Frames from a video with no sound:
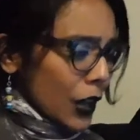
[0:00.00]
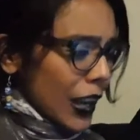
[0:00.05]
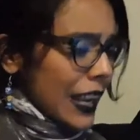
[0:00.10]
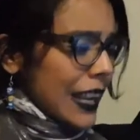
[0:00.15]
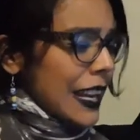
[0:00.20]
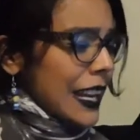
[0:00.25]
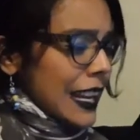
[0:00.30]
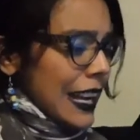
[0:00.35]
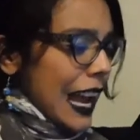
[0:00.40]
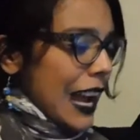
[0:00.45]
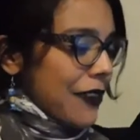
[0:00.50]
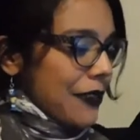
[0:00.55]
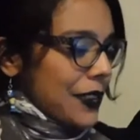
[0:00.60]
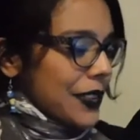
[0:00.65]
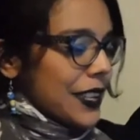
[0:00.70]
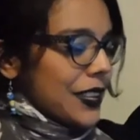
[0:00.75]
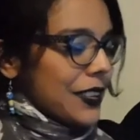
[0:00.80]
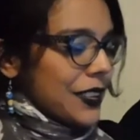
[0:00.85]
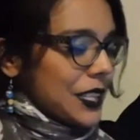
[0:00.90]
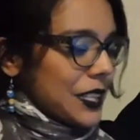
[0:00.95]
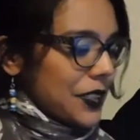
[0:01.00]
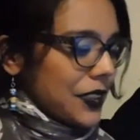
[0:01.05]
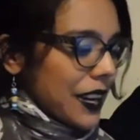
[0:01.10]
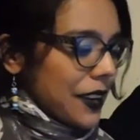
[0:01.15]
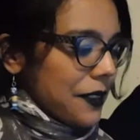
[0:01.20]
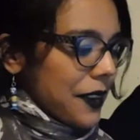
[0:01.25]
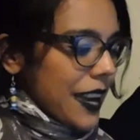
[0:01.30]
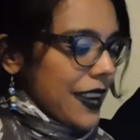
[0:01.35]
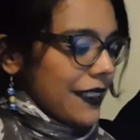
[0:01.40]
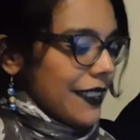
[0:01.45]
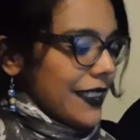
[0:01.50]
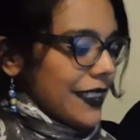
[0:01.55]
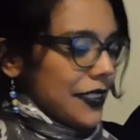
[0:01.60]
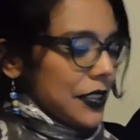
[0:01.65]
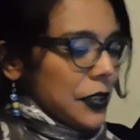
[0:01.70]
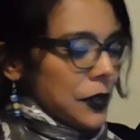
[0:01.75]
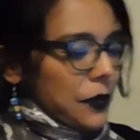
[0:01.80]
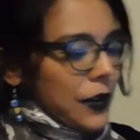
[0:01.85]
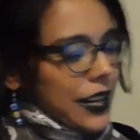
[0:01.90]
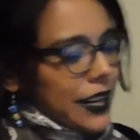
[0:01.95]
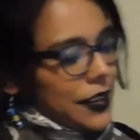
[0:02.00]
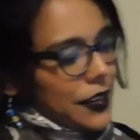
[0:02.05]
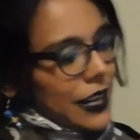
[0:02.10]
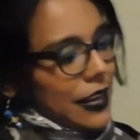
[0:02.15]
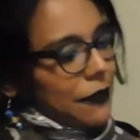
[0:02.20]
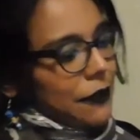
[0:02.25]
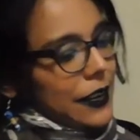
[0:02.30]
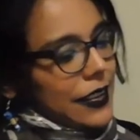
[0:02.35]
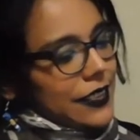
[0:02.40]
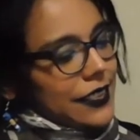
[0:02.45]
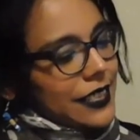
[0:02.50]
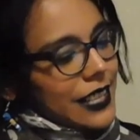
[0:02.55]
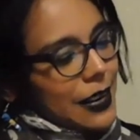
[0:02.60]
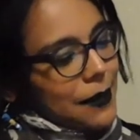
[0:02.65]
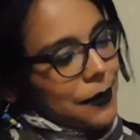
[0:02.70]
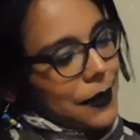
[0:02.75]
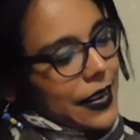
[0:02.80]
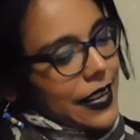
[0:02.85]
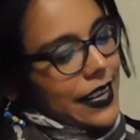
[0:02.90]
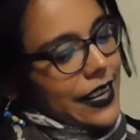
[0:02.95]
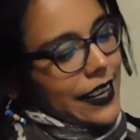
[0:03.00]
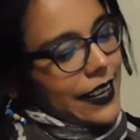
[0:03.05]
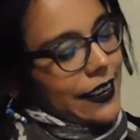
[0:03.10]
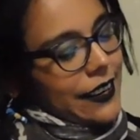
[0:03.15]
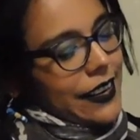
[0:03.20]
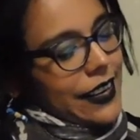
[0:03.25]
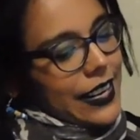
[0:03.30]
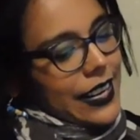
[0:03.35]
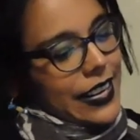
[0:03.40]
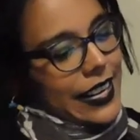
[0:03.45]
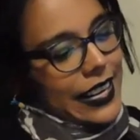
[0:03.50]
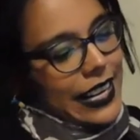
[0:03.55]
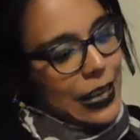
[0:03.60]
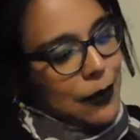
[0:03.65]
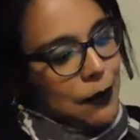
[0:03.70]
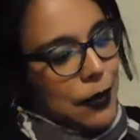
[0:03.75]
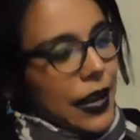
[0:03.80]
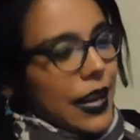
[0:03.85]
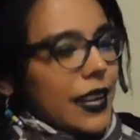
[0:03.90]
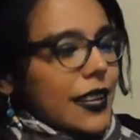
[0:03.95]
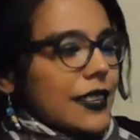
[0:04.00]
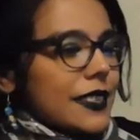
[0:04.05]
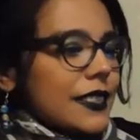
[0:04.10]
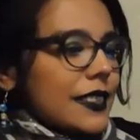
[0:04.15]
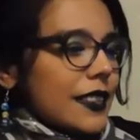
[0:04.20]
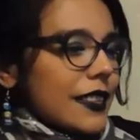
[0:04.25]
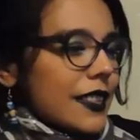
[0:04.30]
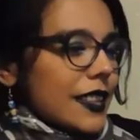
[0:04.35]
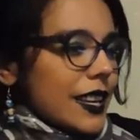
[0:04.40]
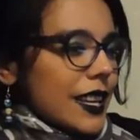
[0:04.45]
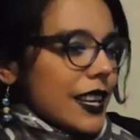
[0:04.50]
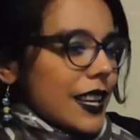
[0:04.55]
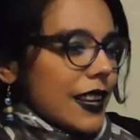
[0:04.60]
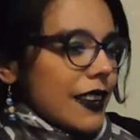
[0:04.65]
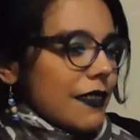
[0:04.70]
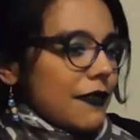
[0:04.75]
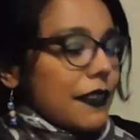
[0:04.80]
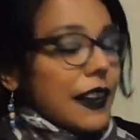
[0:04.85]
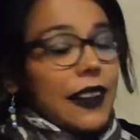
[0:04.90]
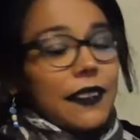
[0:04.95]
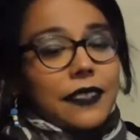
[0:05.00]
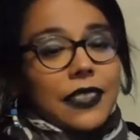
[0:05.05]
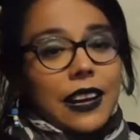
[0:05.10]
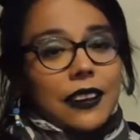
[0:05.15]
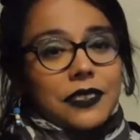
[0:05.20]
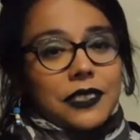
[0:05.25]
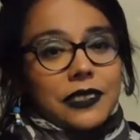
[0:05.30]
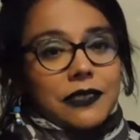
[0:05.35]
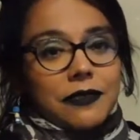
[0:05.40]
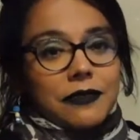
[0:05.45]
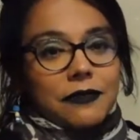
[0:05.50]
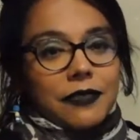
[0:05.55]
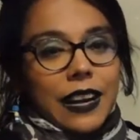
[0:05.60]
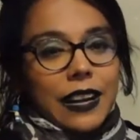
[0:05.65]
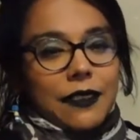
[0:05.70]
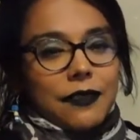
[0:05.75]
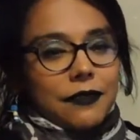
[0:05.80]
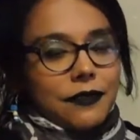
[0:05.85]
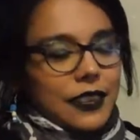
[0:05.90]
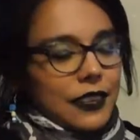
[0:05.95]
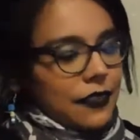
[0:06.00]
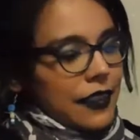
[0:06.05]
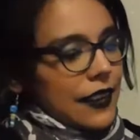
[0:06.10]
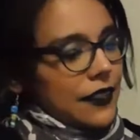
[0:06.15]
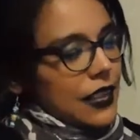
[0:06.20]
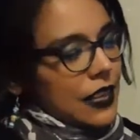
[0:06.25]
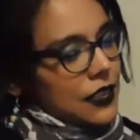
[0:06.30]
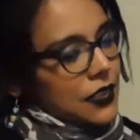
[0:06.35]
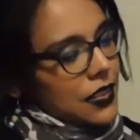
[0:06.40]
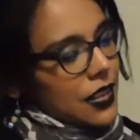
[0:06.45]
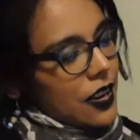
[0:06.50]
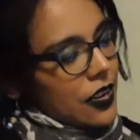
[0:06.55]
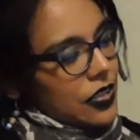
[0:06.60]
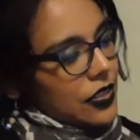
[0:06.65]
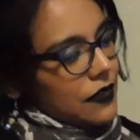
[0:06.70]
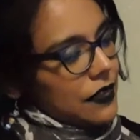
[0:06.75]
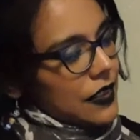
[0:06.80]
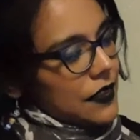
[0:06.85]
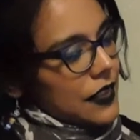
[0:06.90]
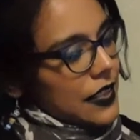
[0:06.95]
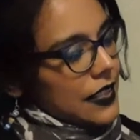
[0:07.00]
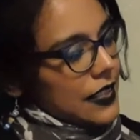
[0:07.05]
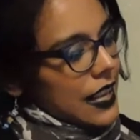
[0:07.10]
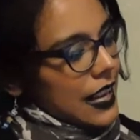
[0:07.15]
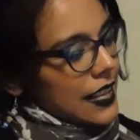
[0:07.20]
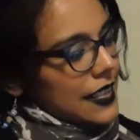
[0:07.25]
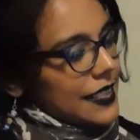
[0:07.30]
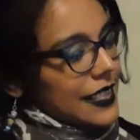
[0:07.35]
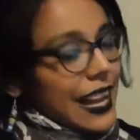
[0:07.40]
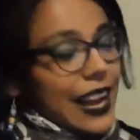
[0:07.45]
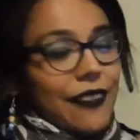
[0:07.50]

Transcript: Hey, everything looks great, right? If we stop right here, he pays the $5,000 the $5, and 50 cents.